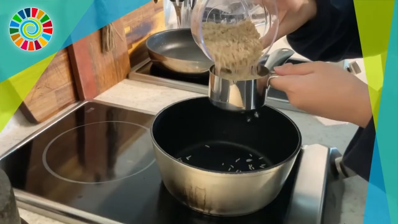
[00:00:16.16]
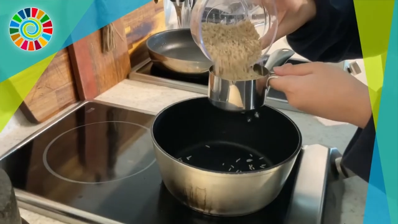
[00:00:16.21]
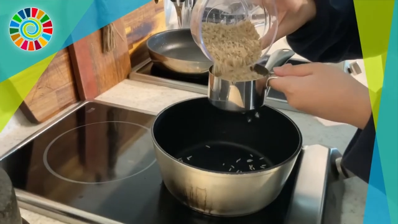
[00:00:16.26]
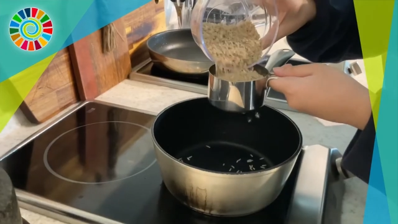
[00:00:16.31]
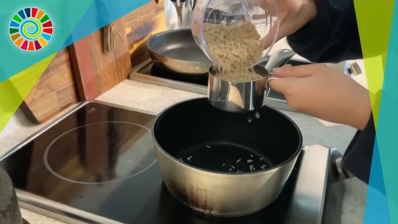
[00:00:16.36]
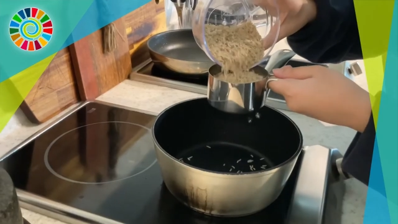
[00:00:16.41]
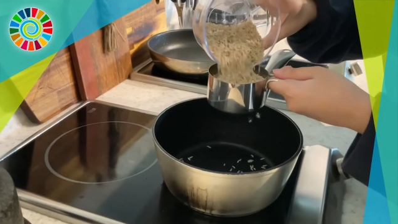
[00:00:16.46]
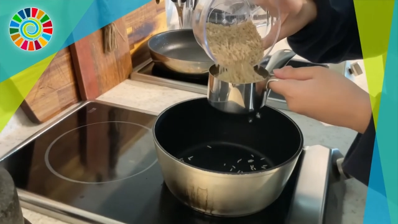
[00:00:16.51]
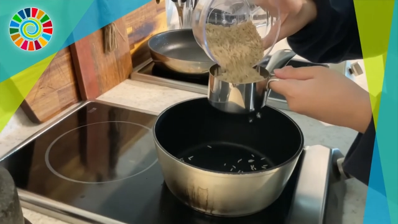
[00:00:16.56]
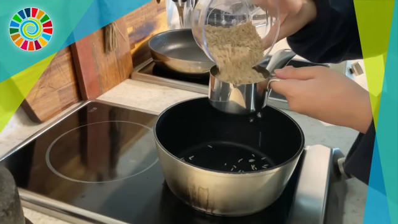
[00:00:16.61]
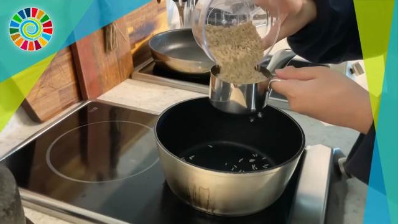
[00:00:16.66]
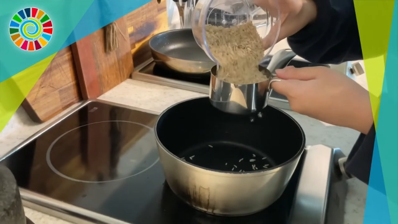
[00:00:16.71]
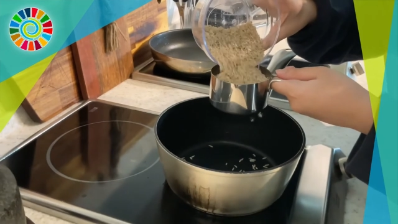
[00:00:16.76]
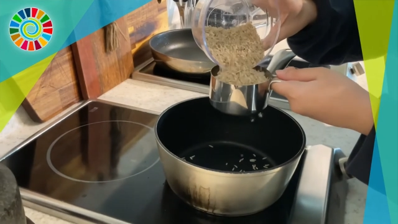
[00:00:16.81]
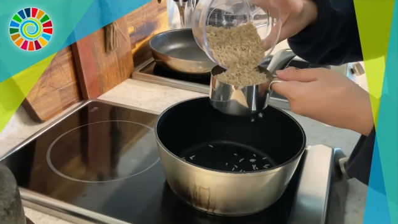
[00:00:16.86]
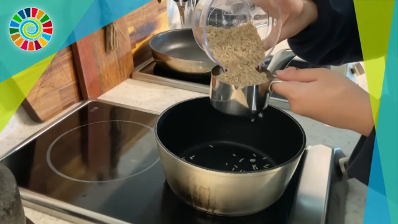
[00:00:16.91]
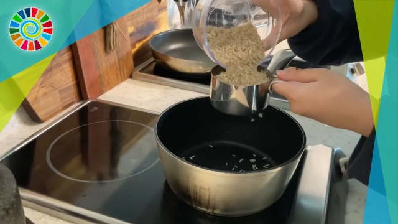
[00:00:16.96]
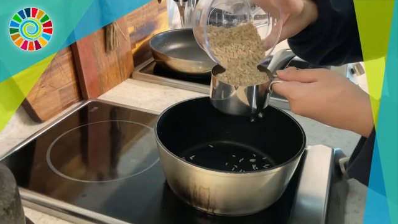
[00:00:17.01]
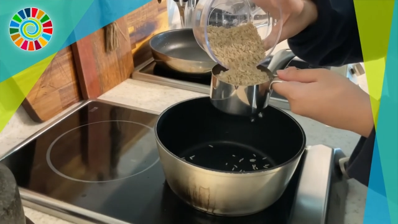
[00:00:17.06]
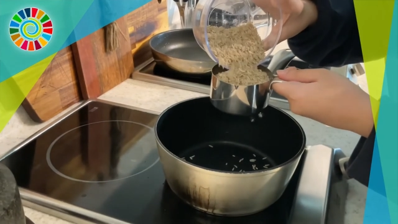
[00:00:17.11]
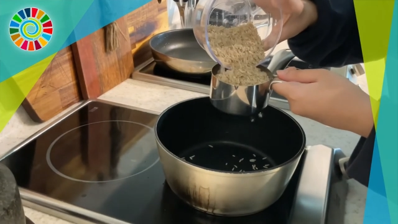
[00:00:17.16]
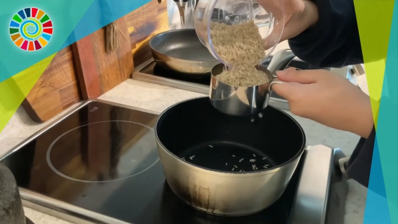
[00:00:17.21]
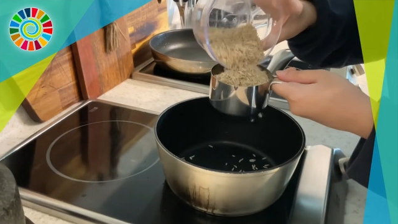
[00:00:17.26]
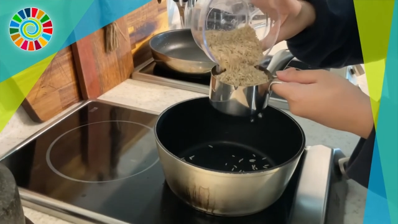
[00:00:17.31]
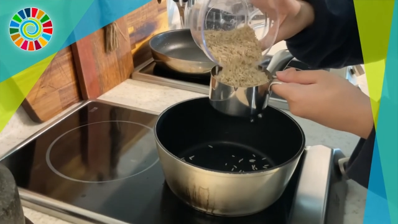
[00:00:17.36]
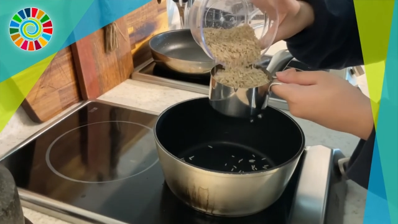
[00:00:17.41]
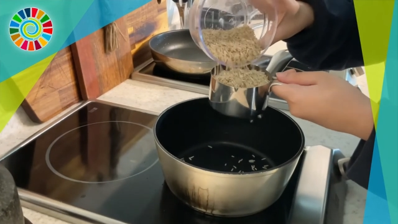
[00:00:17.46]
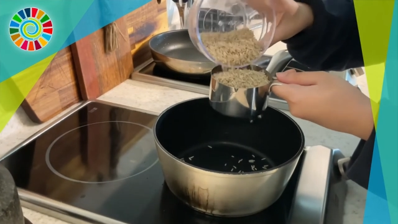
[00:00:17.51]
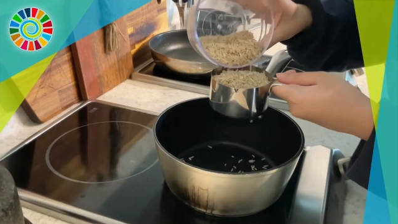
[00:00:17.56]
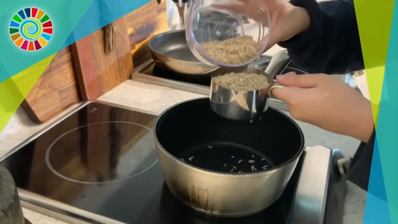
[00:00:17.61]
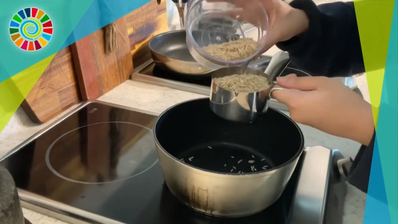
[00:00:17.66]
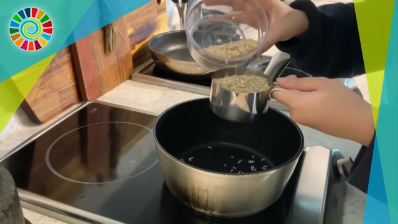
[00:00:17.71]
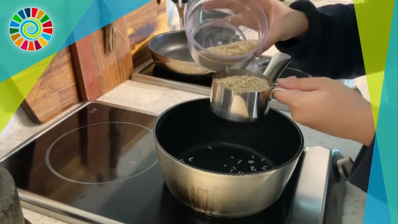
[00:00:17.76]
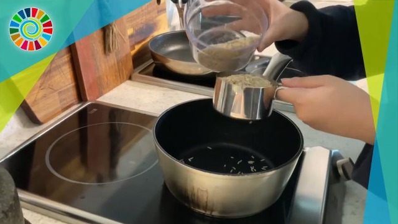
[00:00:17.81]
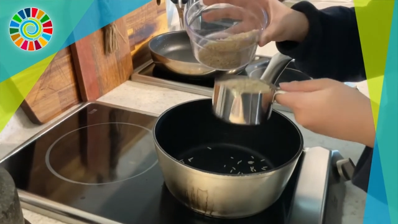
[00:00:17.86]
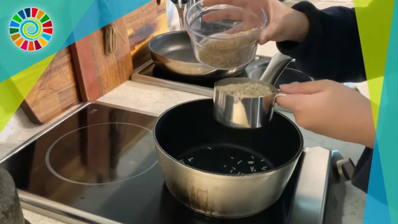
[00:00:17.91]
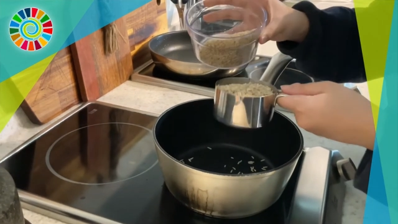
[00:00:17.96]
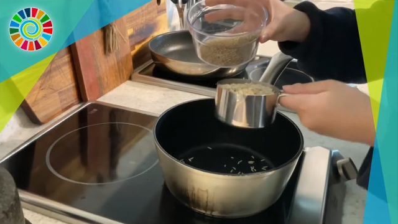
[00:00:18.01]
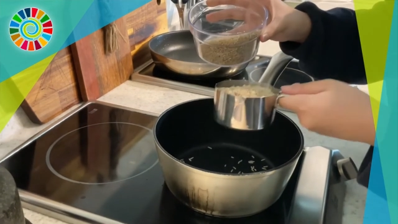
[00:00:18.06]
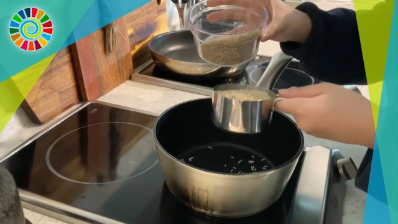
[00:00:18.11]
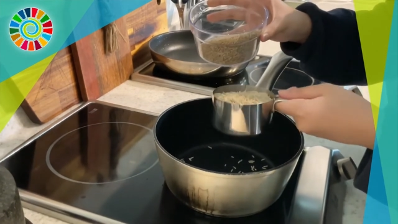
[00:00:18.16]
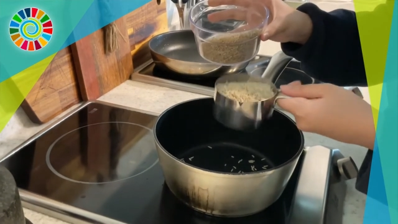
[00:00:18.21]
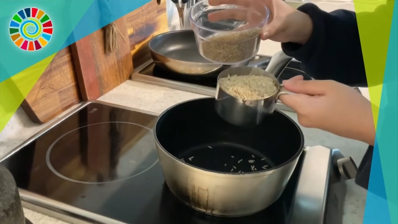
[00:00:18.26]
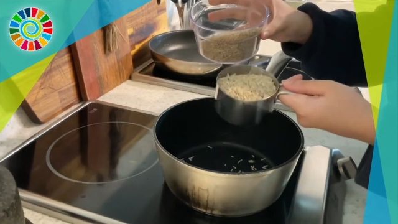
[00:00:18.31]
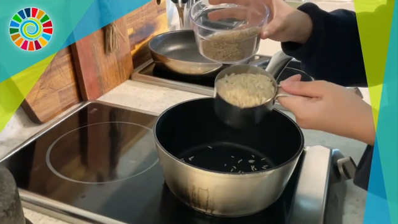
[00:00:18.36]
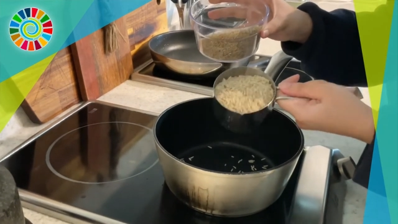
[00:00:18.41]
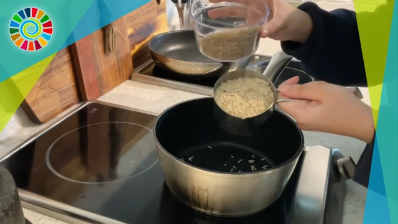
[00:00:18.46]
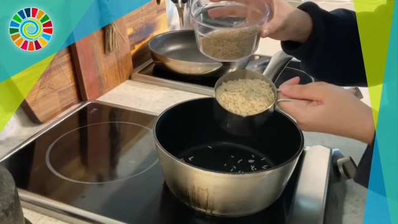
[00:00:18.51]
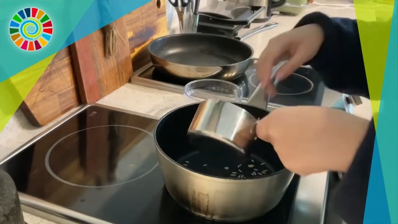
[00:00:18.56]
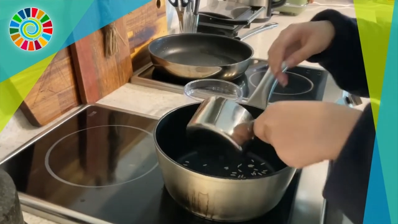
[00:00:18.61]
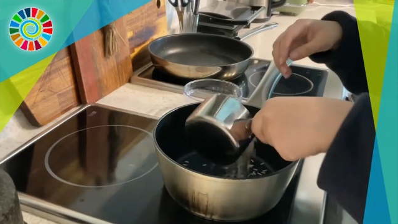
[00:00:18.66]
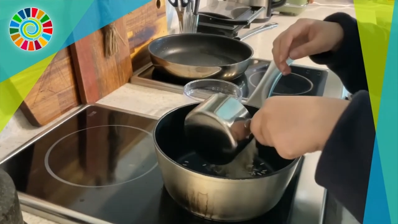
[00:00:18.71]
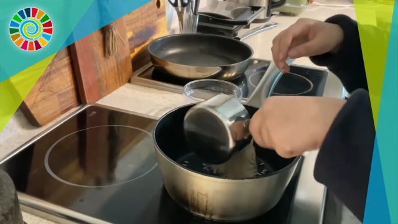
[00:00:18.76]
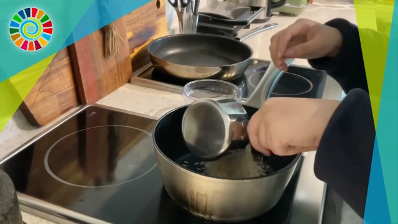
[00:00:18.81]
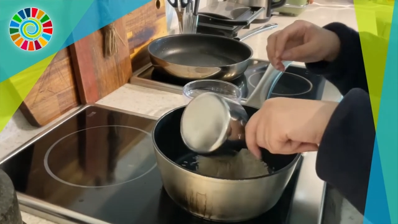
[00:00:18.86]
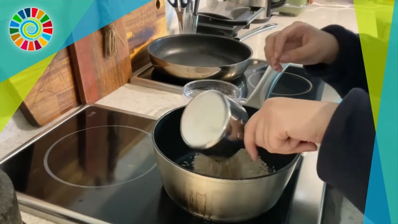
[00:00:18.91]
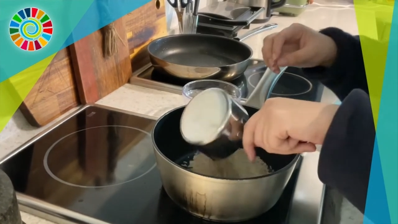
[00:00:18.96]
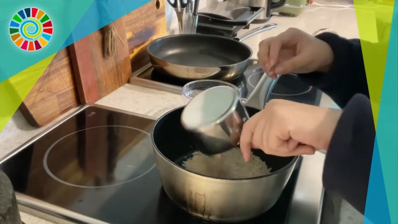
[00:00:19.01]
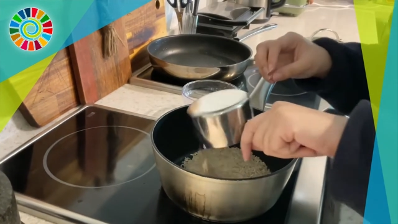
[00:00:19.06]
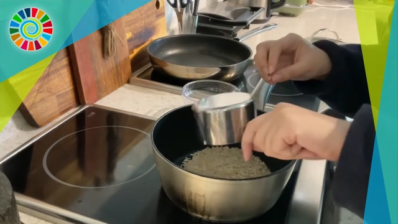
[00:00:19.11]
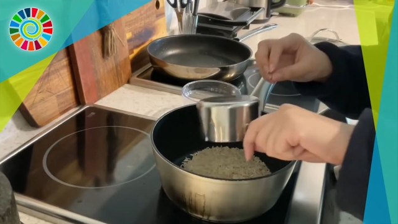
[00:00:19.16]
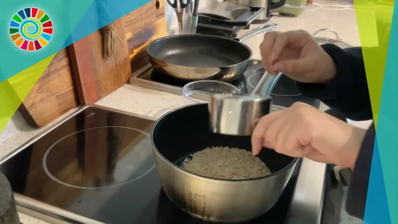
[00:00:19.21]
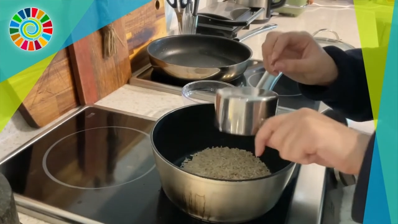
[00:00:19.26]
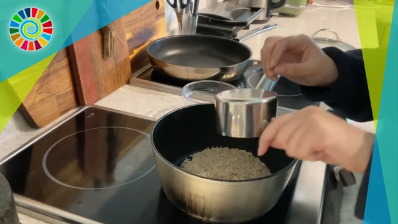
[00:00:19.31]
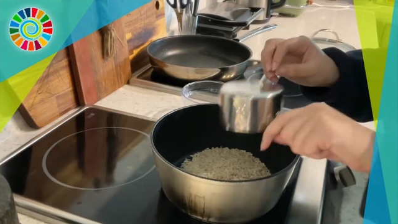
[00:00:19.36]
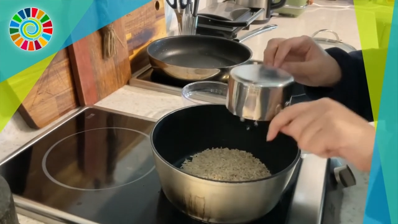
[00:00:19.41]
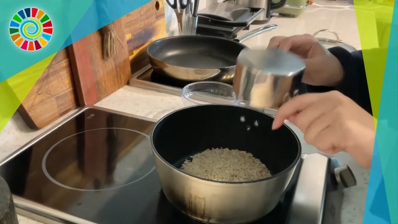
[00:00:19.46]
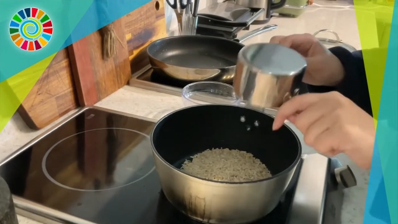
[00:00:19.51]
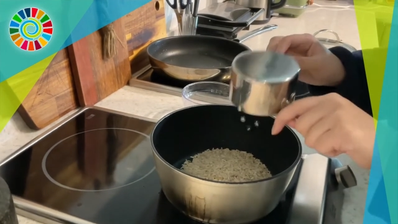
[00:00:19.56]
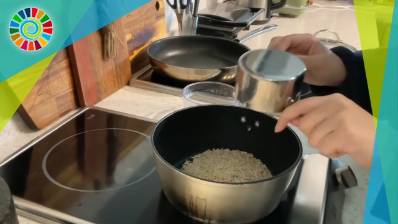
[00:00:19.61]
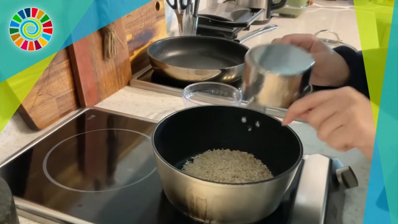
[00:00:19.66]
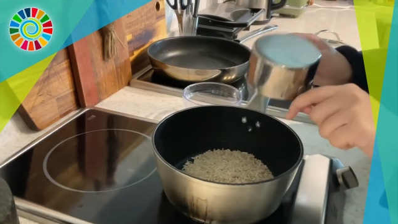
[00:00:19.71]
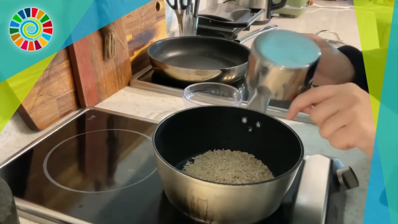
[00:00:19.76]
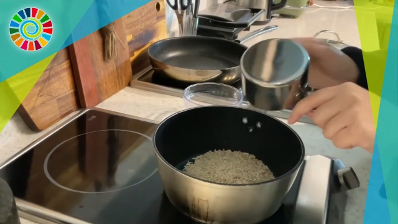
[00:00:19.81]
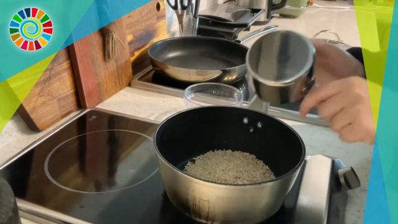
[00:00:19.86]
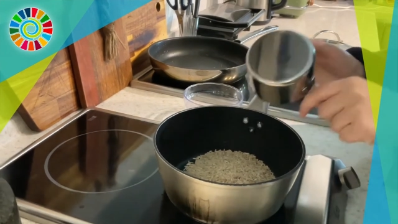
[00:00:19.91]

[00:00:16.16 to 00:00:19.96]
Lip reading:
No face is visible, so there are no lips to read.